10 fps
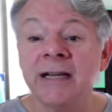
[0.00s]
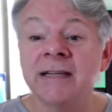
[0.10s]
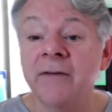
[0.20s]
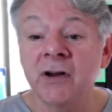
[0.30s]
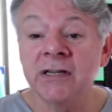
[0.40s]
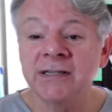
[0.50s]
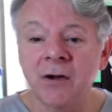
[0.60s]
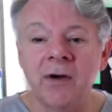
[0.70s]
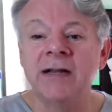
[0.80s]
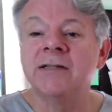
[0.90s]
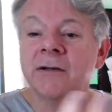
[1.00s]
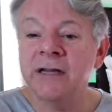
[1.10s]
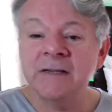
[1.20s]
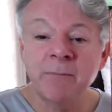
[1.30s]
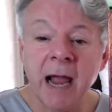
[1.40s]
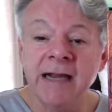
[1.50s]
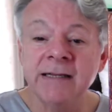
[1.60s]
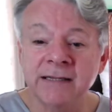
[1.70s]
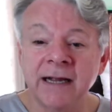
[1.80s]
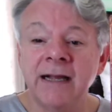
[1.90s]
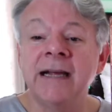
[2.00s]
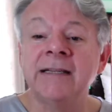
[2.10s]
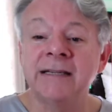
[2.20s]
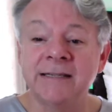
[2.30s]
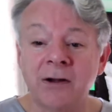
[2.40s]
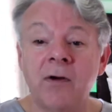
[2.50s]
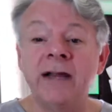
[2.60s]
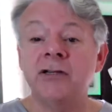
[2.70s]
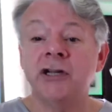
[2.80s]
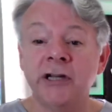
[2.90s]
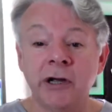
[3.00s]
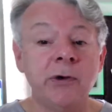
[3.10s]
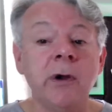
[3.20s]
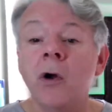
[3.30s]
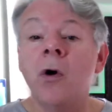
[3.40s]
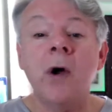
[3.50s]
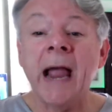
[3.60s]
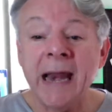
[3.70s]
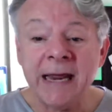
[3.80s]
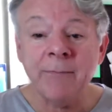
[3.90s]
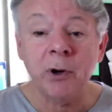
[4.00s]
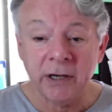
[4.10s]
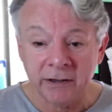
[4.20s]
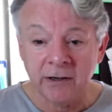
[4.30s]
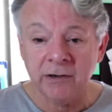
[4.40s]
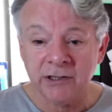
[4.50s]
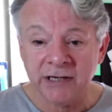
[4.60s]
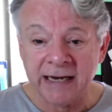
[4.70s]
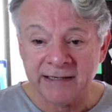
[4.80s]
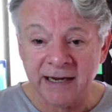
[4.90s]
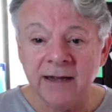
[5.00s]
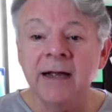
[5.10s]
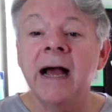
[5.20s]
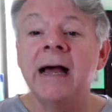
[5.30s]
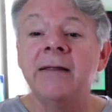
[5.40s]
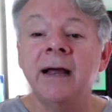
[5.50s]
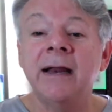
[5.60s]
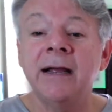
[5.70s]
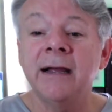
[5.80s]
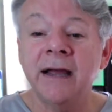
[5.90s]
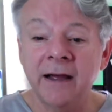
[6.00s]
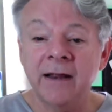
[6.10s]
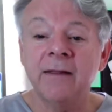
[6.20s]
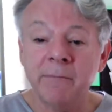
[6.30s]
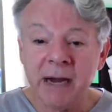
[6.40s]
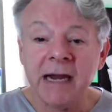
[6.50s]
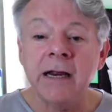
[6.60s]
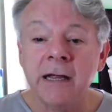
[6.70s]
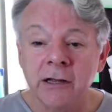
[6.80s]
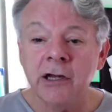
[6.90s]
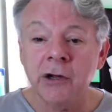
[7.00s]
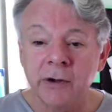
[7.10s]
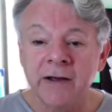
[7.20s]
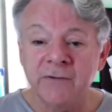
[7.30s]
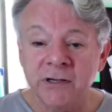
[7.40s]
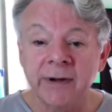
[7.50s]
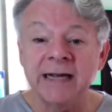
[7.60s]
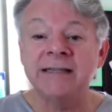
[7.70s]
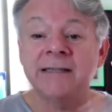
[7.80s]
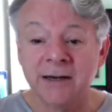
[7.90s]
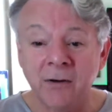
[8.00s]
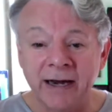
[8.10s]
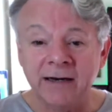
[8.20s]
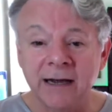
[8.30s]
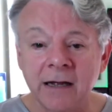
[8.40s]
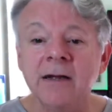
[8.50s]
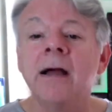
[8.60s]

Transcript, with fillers: It's giving us signs. So this painting is a sign to you or anybody that looks at it, and the meaning that you give to it is a sign, yeah?